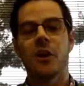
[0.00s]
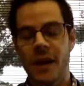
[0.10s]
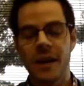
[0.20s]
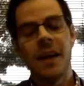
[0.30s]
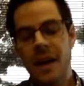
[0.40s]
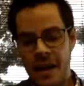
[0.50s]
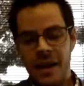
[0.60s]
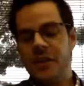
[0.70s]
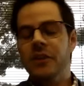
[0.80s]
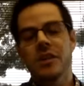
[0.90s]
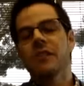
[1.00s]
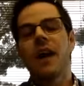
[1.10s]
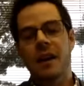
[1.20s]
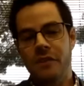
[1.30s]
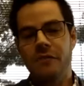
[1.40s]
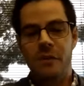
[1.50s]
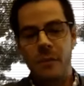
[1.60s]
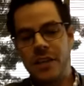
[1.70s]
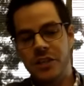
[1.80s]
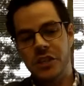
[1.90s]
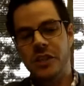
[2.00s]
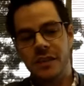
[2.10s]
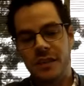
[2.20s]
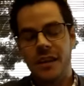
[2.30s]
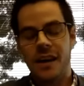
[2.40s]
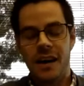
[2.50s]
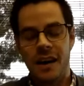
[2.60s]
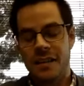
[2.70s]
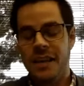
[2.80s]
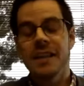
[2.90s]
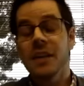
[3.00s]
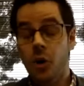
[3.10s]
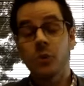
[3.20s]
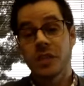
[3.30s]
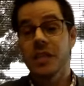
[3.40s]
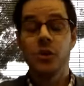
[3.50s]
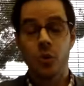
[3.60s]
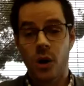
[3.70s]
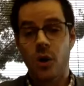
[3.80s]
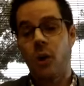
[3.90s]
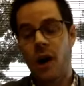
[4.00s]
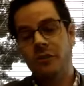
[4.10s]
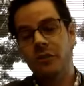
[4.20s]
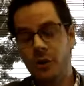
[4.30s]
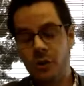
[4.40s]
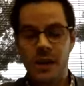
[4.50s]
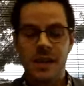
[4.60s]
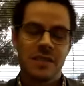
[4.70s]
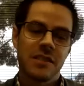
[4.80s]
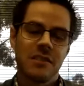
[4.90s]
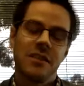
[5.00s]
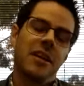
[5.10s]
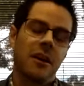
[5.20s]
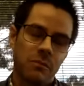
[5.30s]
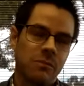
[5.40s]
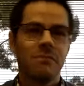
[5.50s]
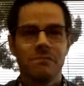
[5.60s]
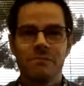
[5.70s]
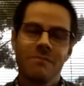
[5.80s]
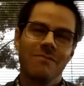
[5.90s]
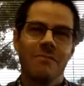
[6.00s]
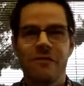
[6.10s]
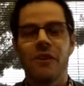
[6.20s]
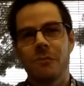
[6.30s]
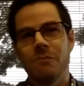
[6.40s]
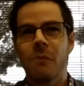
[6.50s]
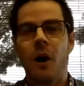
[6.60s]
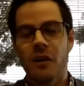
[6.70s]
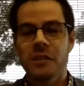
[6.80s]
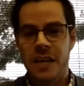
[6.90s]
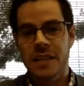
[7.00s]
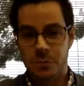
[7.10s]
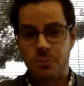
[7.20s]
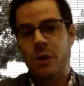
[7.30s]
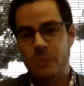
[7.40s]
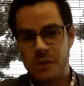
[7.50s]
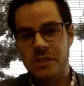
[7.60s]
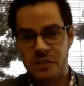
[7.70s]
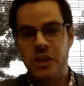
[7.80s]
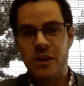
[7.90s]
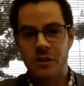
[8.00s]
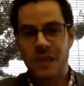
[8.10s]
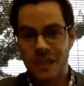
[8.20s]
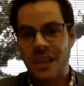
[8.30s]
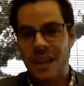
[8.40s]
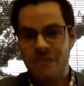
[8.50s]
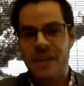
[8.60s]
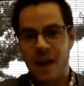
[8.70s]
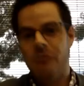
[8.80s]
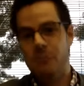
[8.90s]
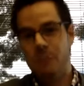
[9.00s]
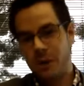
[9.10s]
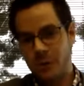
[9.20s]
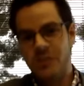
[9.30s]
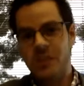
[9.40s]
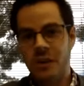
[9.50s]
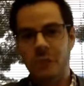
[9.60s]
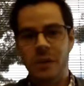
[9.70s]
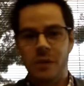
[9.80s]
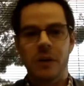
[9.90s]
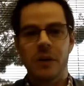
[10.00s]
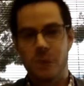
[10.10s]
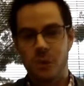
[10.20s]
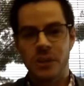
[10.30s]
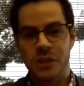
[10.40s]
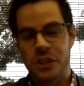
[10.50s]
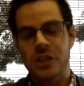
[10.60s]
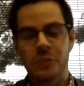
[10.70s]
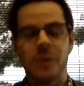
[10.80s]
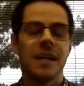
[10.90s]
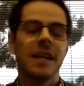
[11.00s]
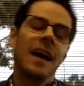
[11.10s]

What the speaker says: And there's a lot of information that goes into a QDRO that's, for all intents and purposes, generally left out of a marital settlement agreement or judgment.